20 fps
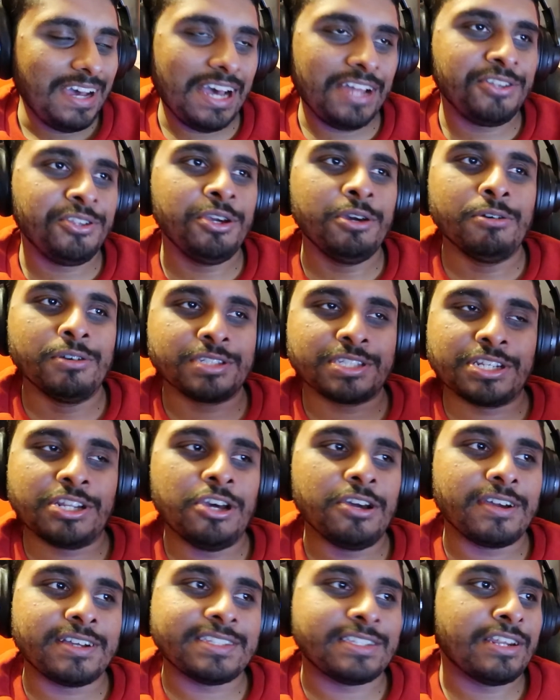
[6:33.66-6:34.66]
I knew it was a
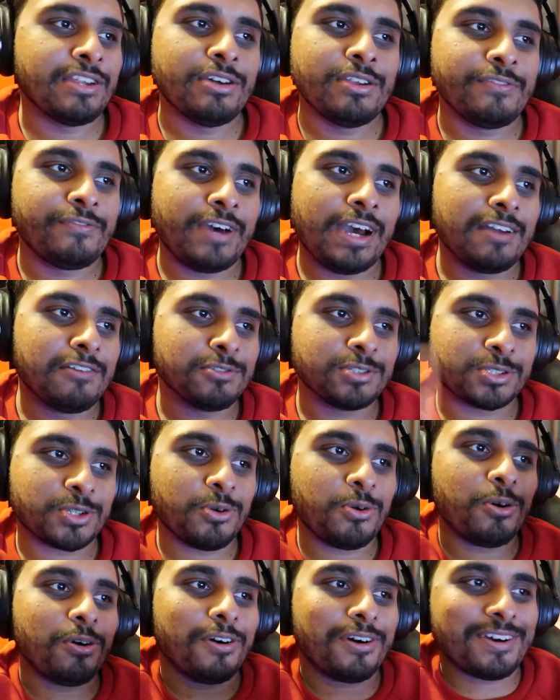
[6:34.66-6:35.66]
no because I know the final
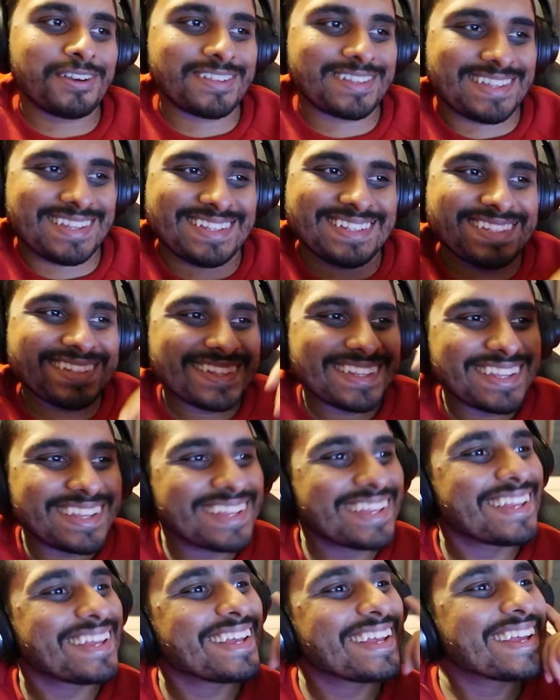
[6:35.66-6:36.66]
score.
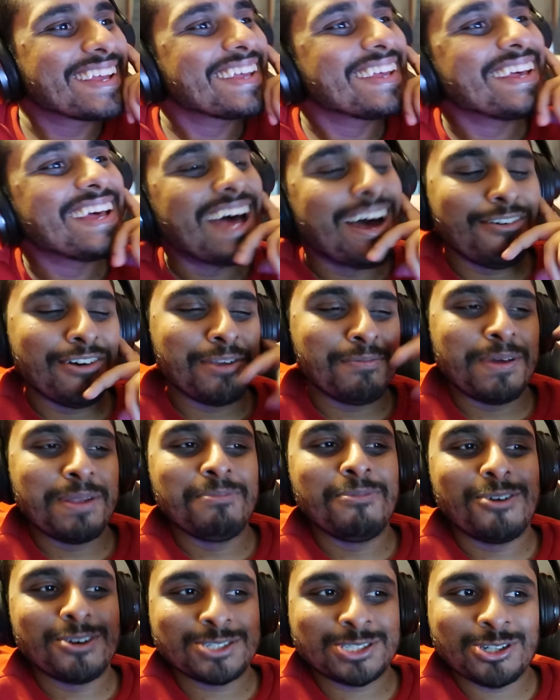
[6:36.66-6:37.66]
I would have been
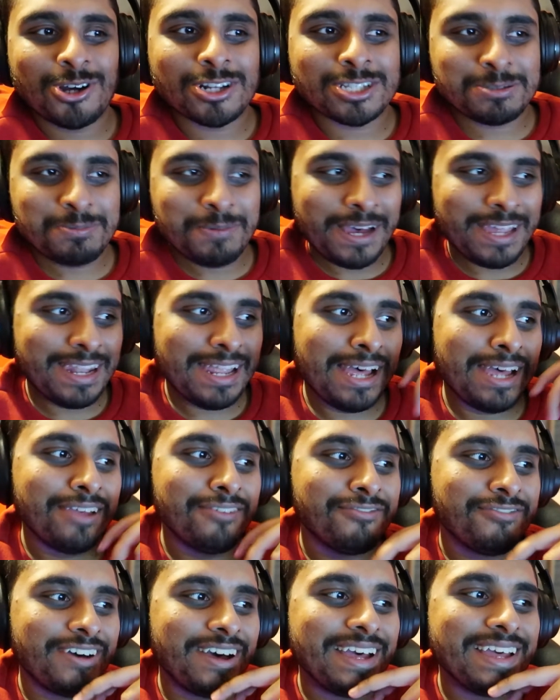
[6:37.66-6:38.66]
more shocked by that
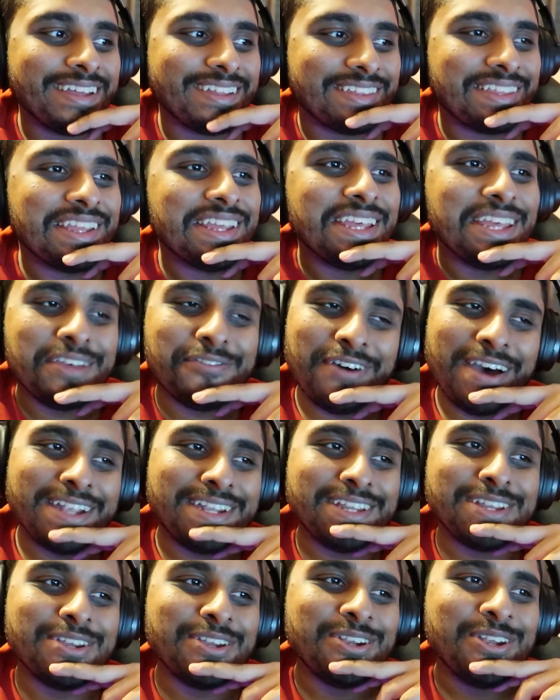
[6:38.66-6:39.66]
if I
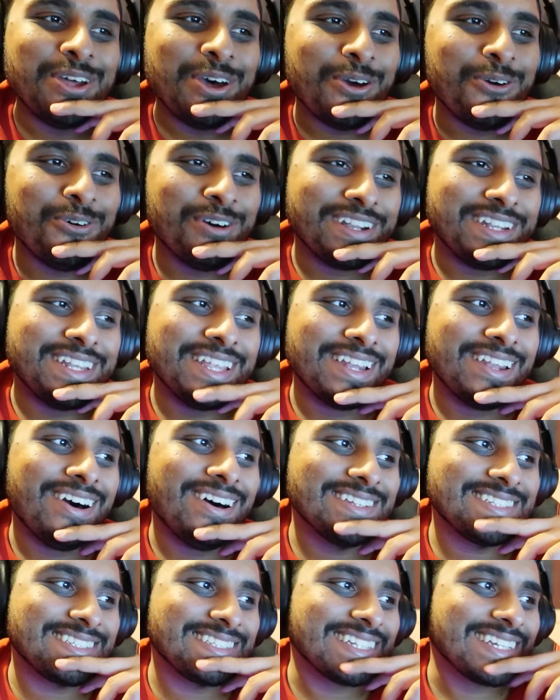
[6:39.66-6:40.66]
didn't know what the
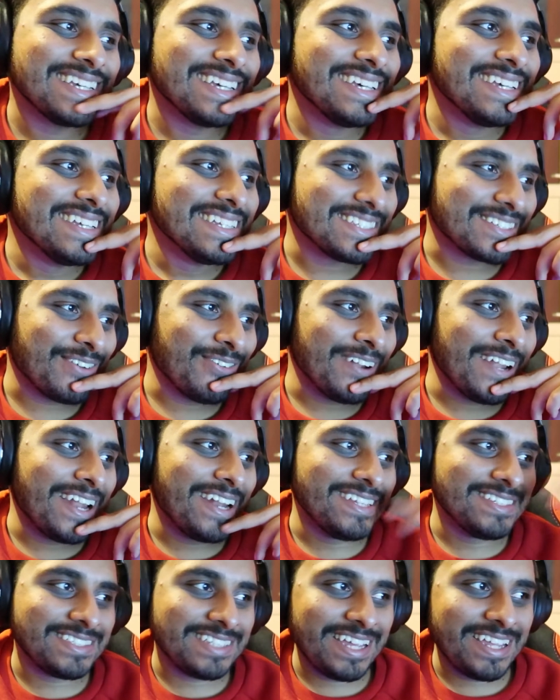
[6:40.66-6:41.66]
last scoreline
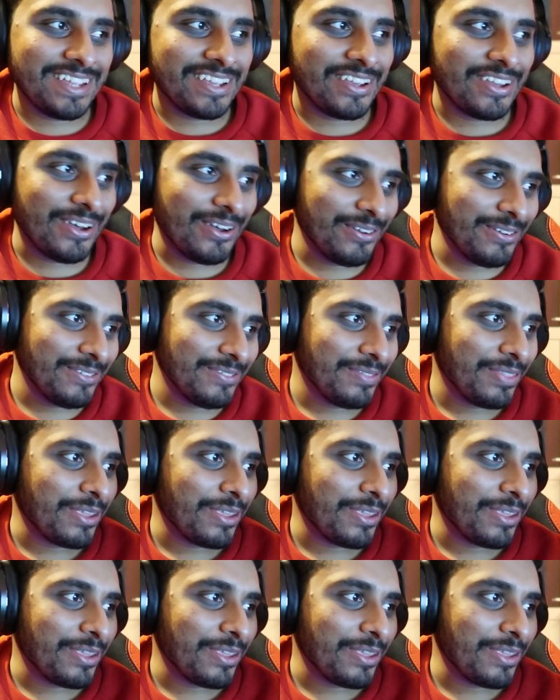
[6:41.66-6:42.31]
is. There you go.